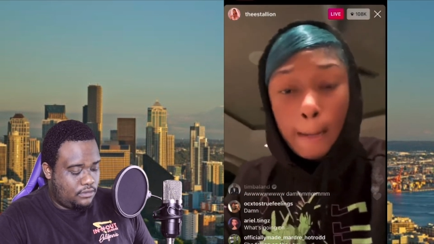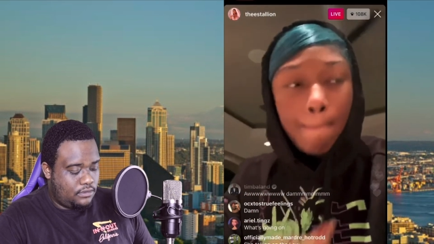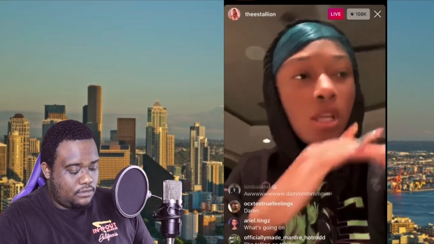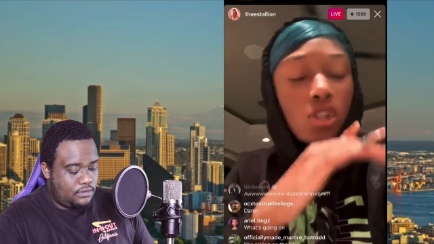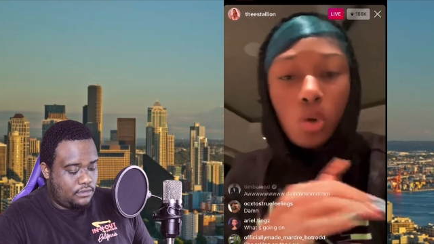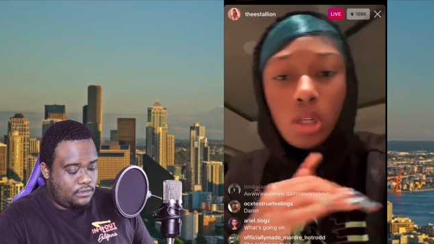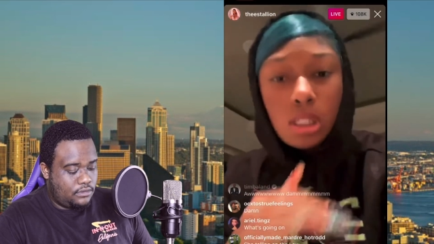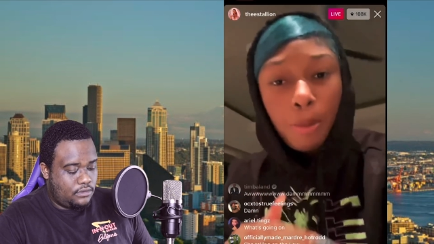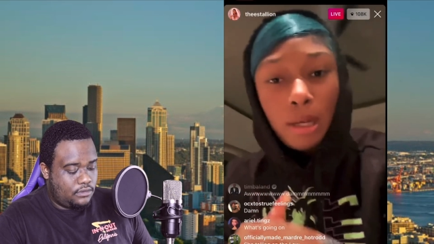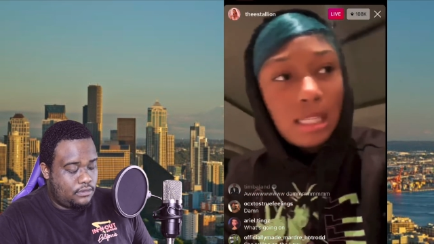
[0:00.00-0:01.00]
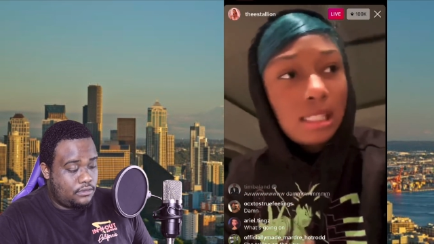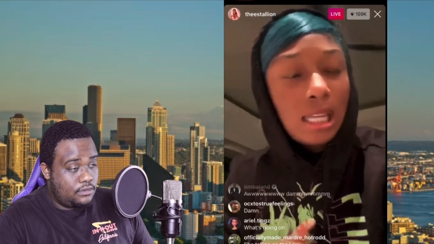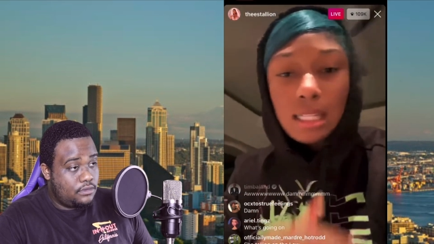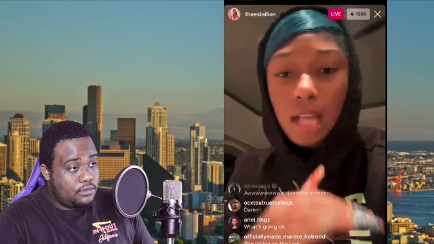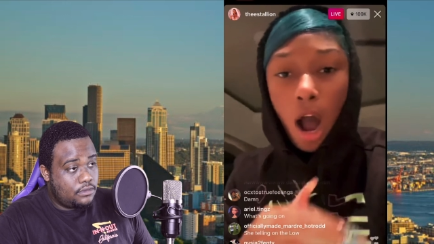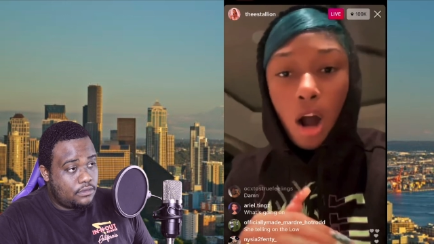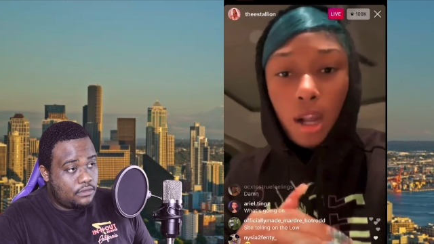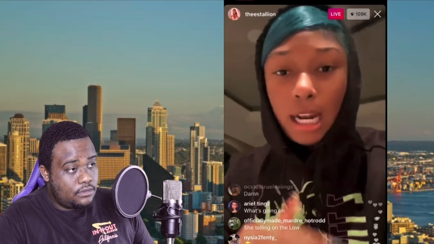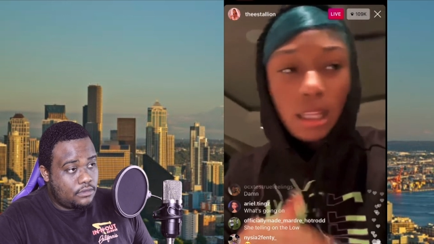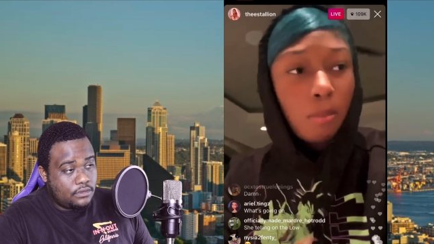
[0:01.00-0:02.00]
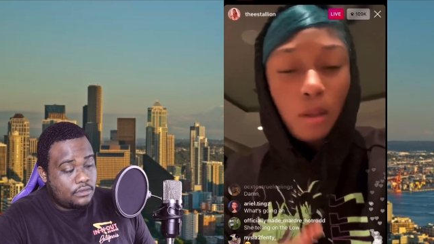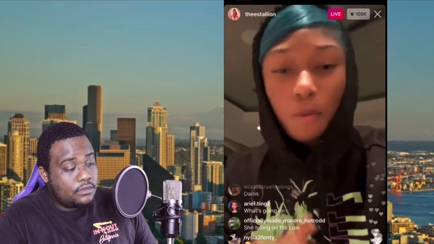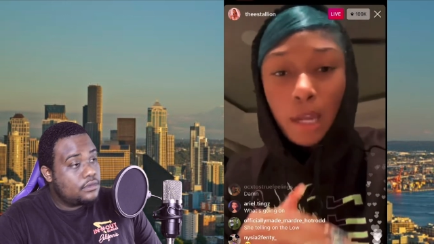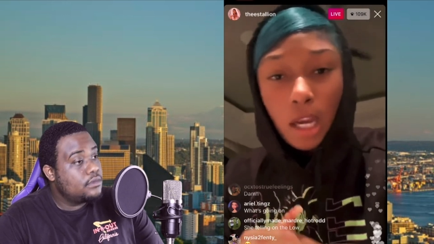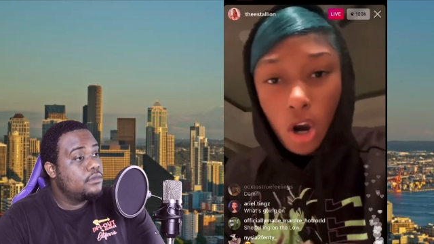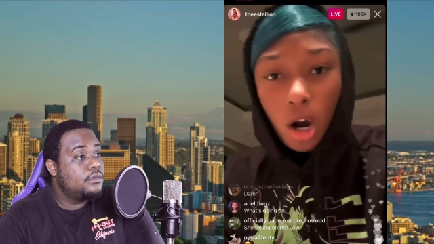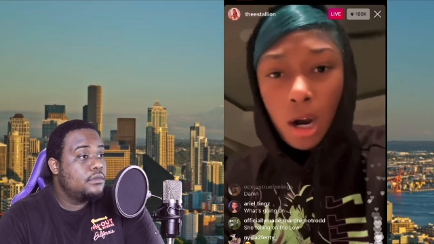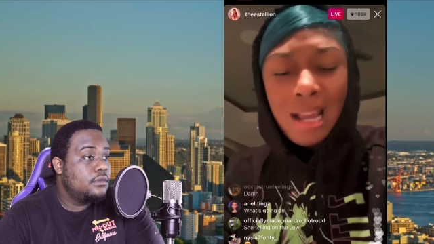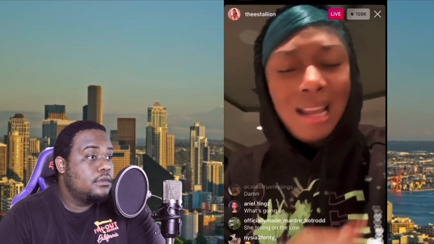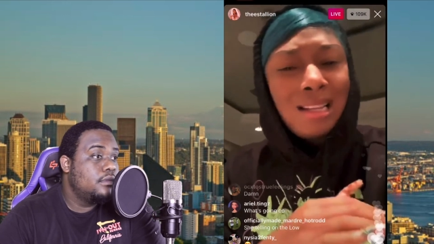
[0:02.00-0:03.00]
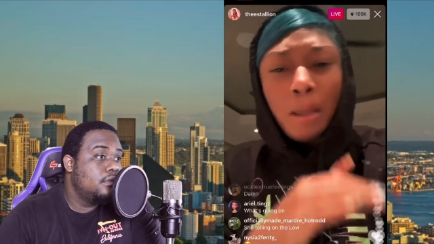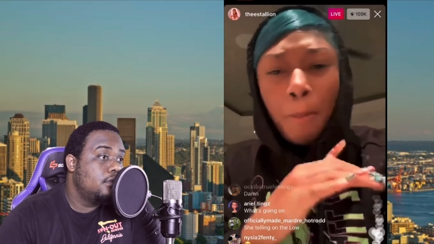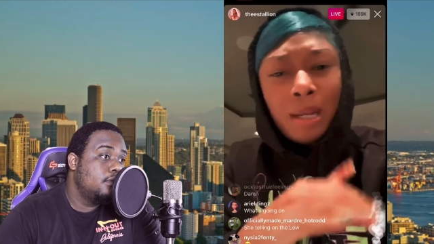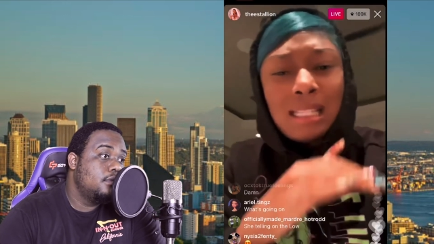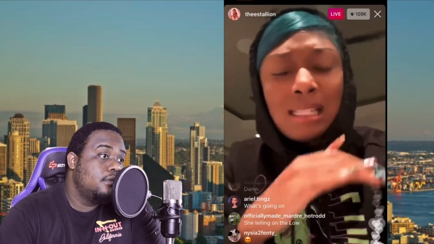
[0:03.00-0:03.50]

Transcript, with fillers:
Speaker 1: Soon as the police tell us, I'll get out the motherfucking car, the police